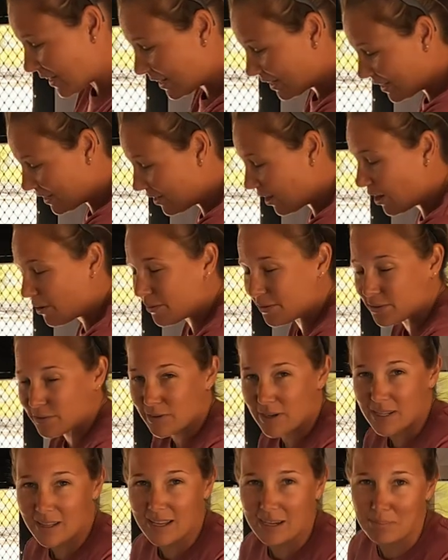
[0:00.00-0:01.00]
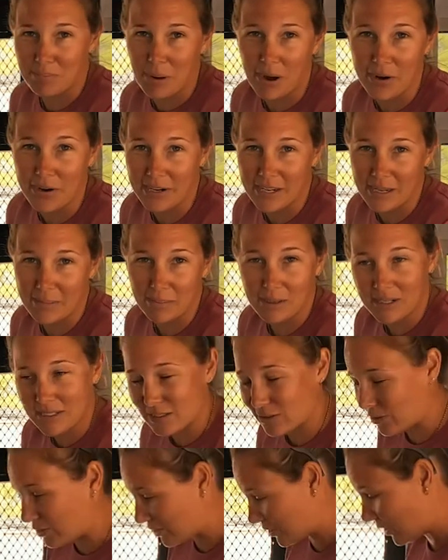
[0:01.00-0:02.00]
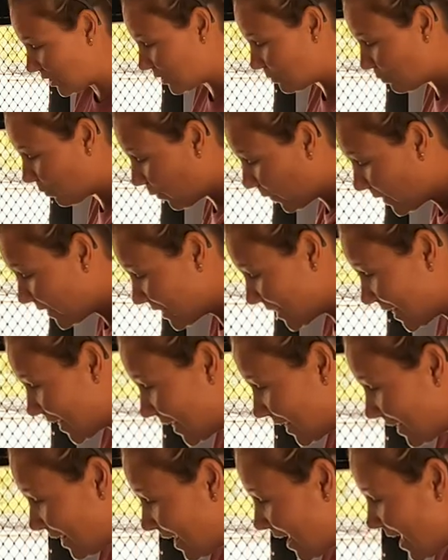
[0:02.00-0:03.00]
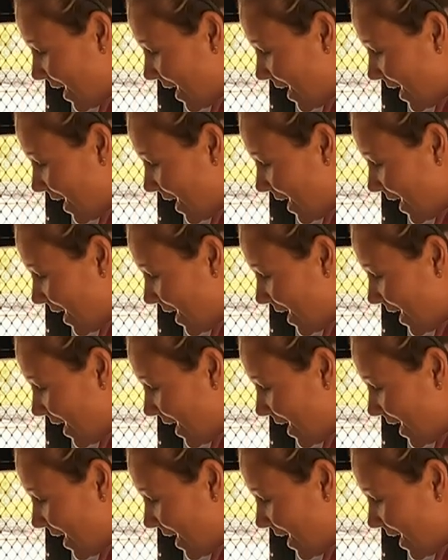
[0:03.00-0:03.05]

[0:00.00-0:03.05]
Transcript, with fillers: like I always read it like pony, but it's not, so it's Poynting.